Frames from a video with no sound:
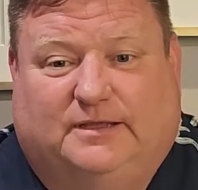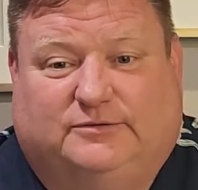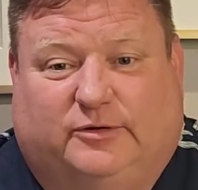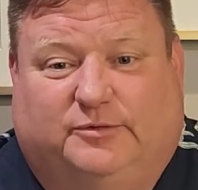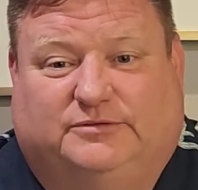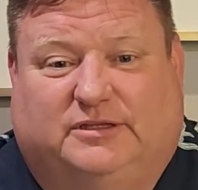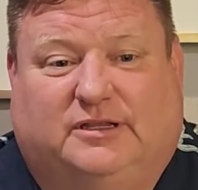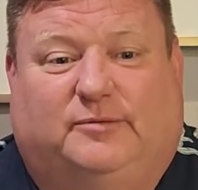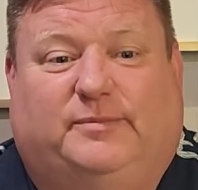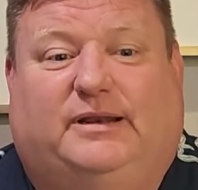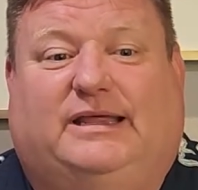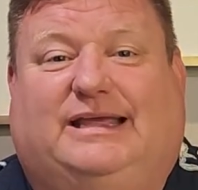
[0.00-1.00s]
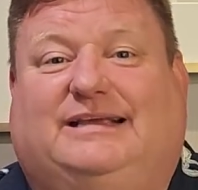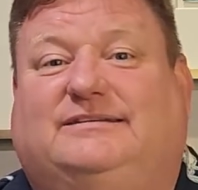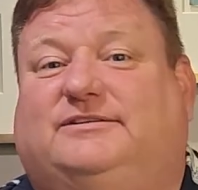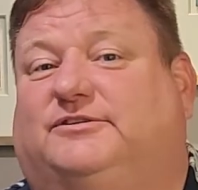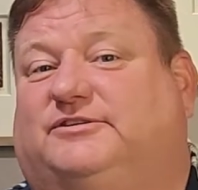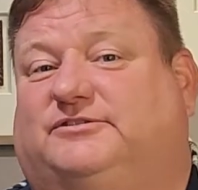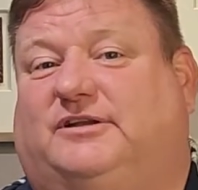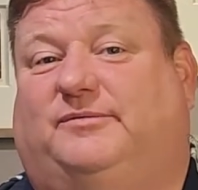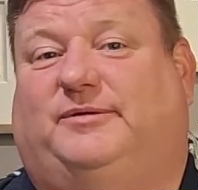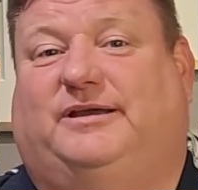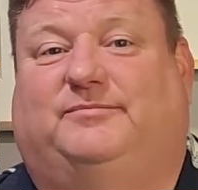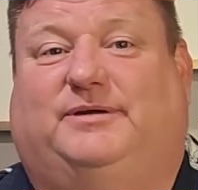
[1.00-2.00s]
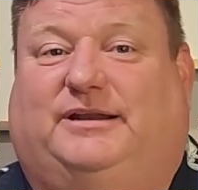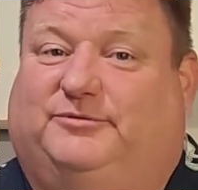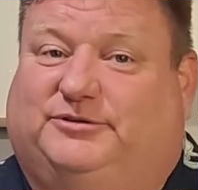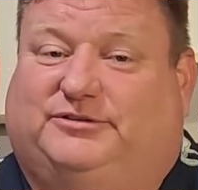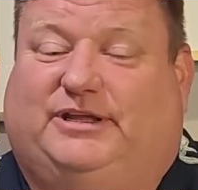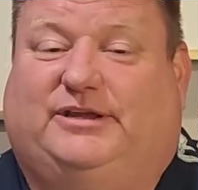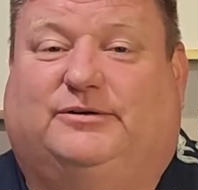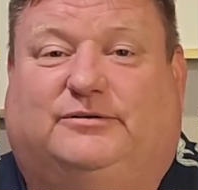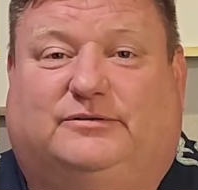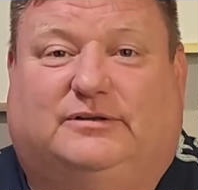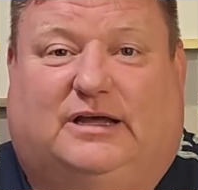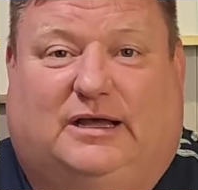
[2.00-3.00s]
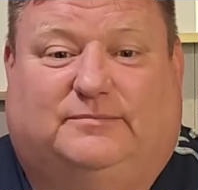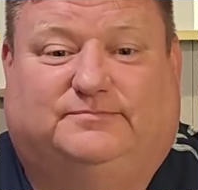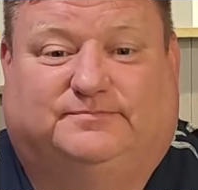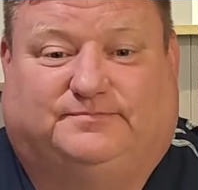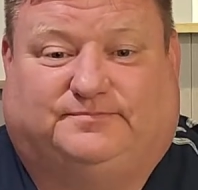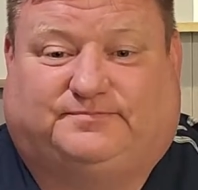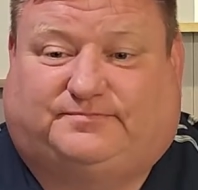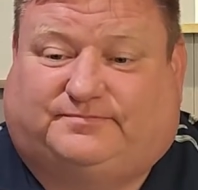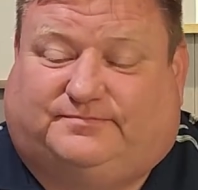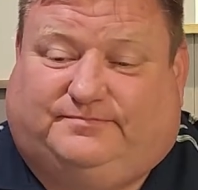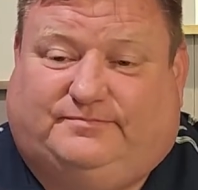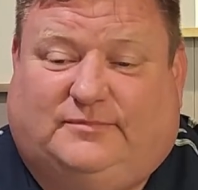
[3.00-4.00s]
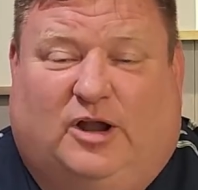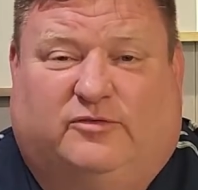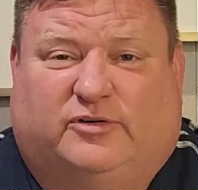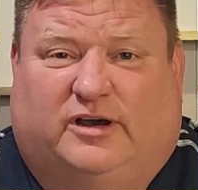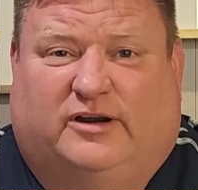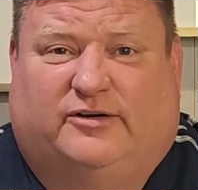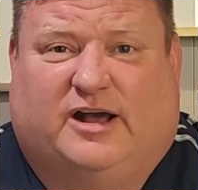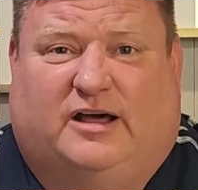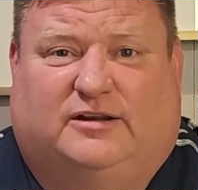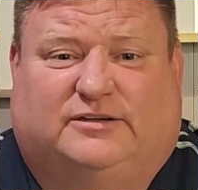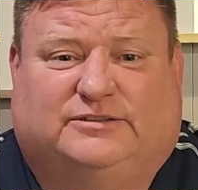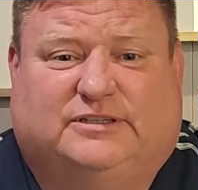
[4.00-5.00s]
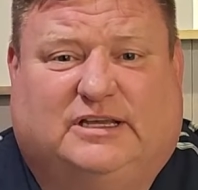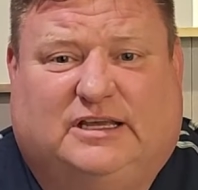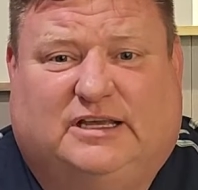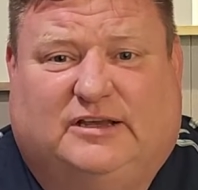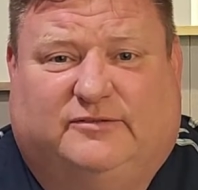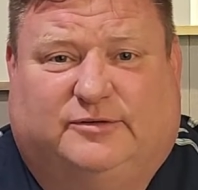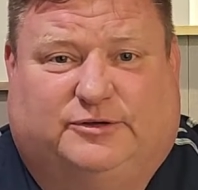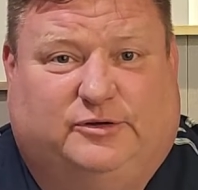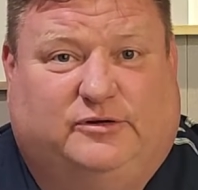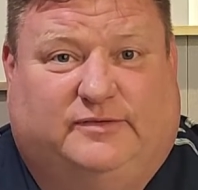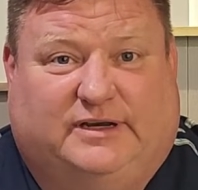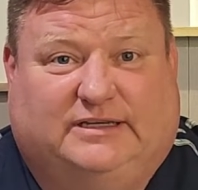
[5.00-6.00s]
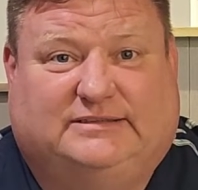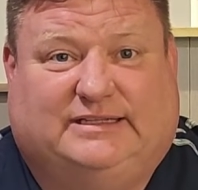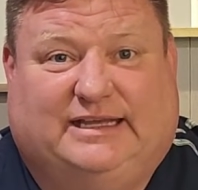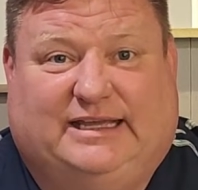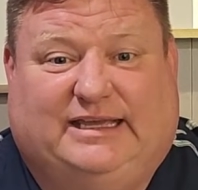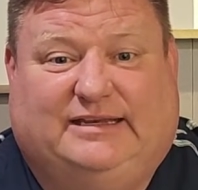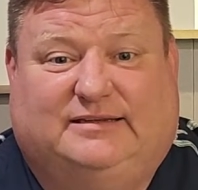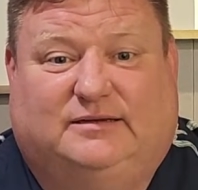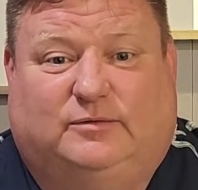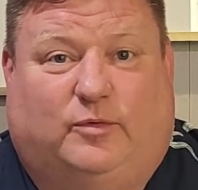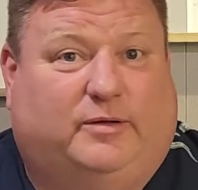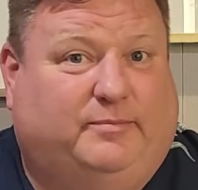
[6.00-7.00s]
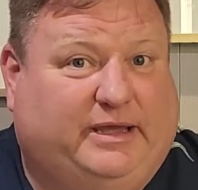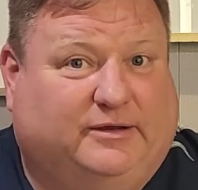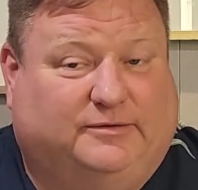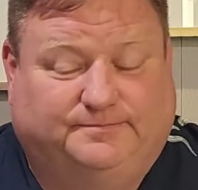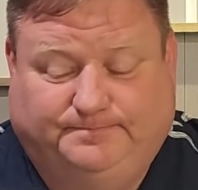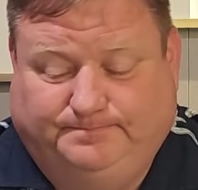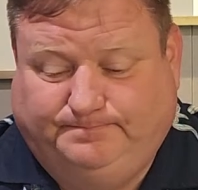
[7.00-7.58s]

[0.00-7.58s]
So it was a little bit easier to stomach, but it was still over $100 for 2 of us to eat one meal.